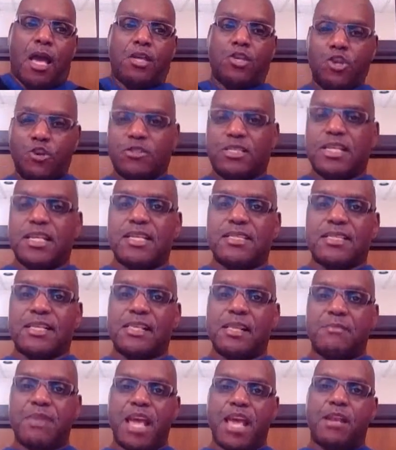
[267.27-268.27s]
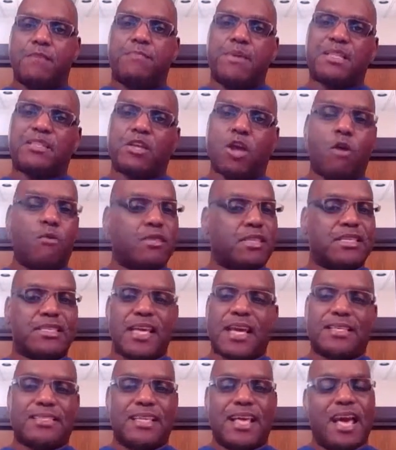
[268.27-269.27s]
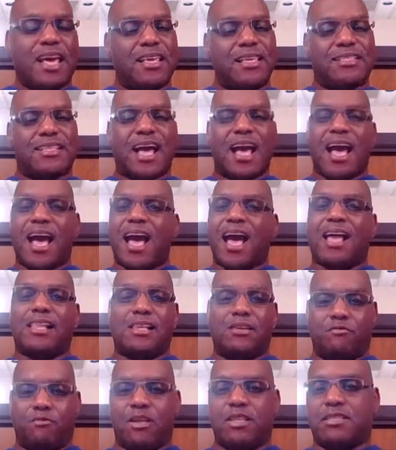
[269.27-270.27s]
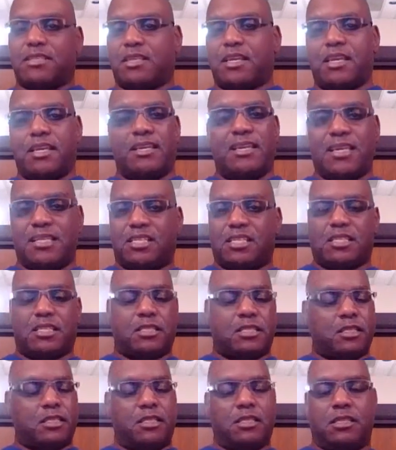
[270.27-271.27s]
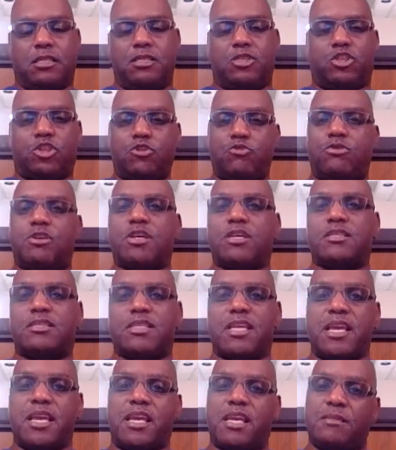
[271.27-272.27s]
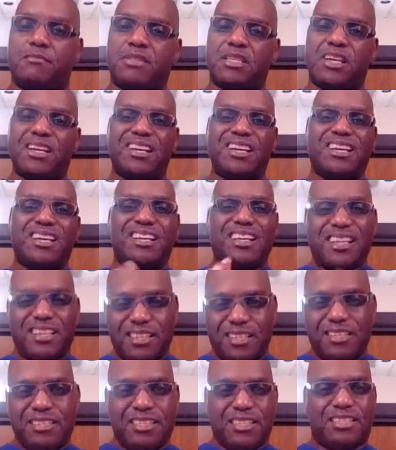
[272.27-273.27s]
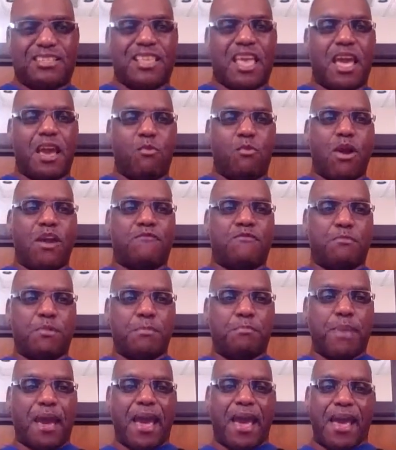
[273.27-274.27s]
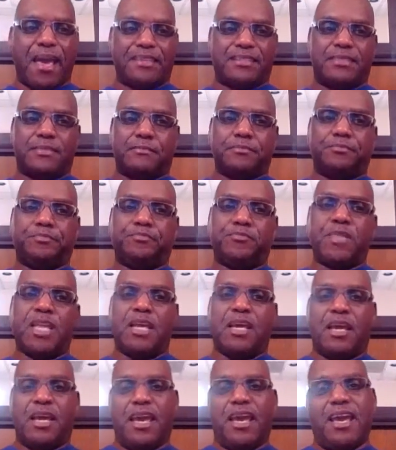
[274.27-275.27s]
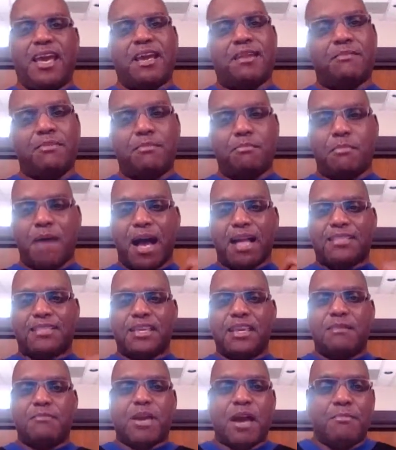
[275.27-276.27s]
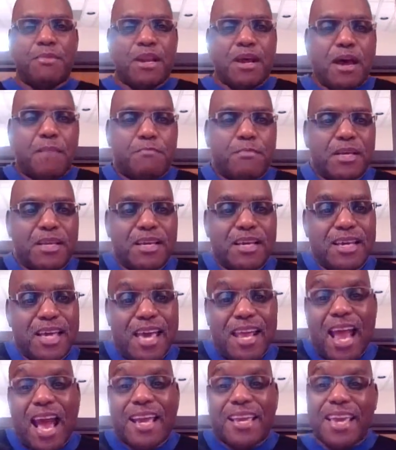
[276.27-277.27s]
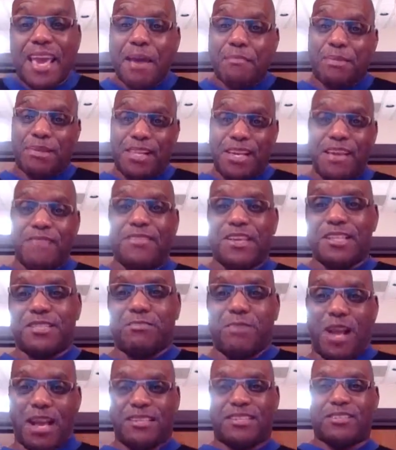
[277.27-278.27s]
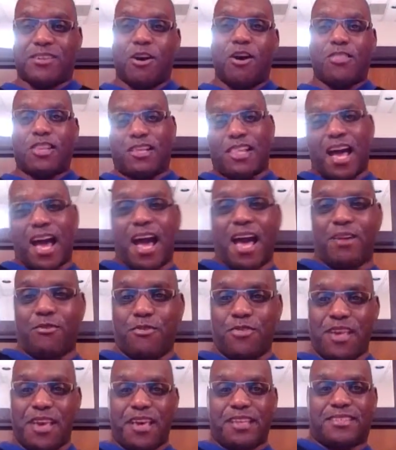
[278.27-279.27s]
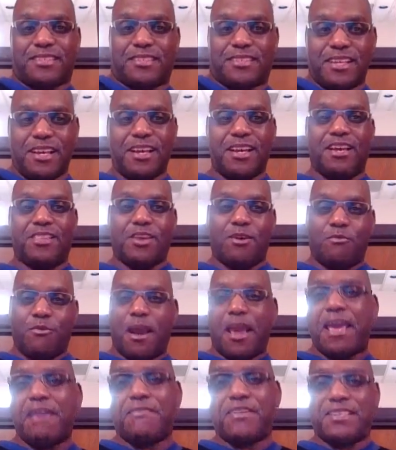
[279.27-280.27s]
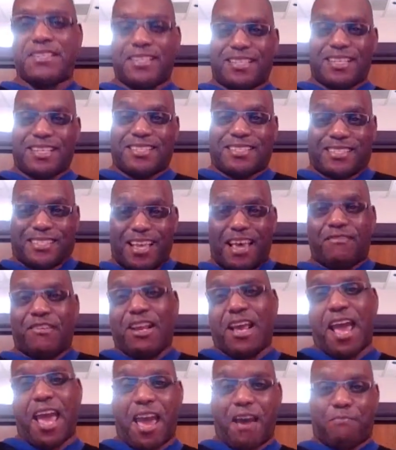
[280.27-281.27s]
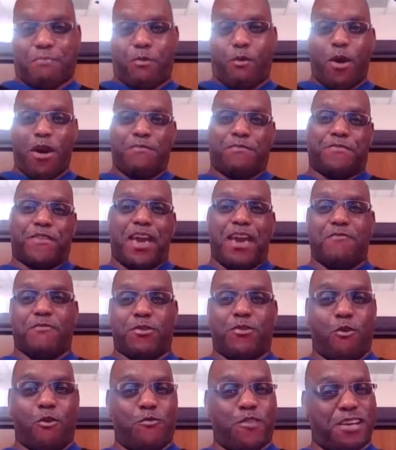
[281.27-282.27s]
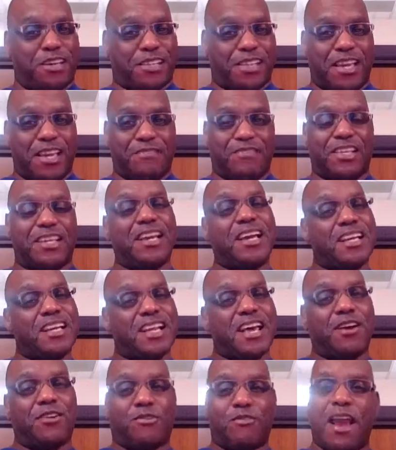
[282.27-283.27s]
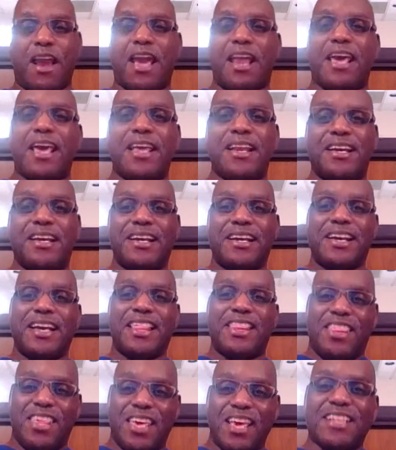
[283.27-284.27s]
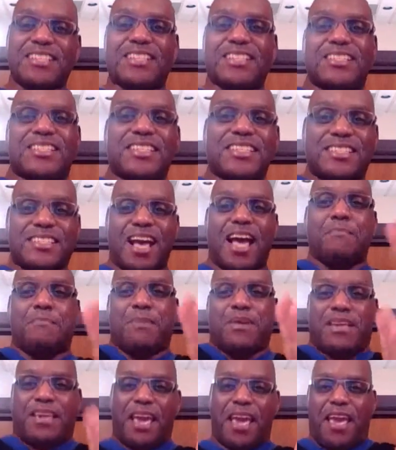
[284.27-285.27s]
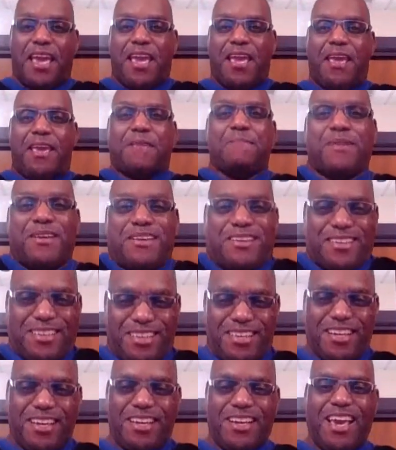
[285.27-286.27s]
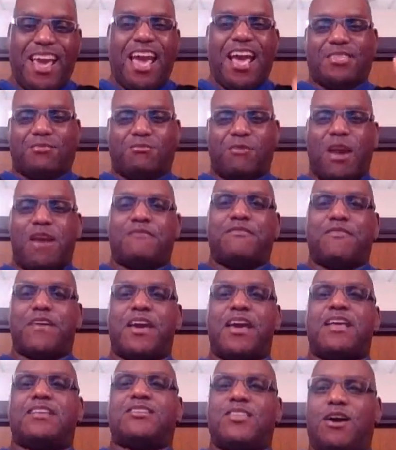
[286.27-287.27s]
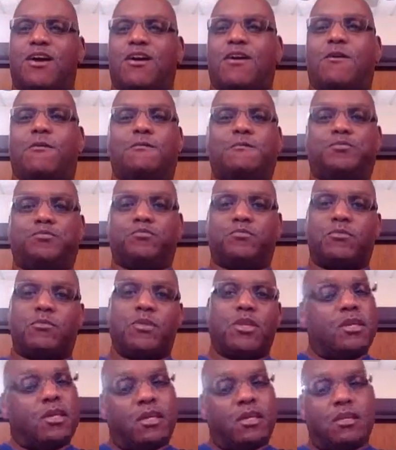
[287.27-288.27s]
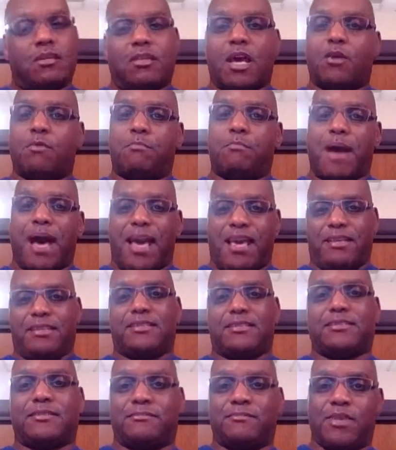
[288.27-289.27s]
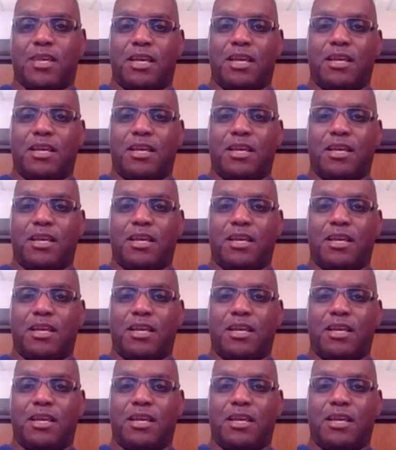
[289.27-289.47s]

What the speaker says: Using it as an eliminator pick to go with the Texans is highly risky. It's 2 good teams. Just stay away from it. Pass. And my team coming up, and I can't believe this when I saw the line on this. The Ravens is a 7.5-point favorite over Cleveland. Now, granted, this is the type of game, as Raven fans know, that'll bite us.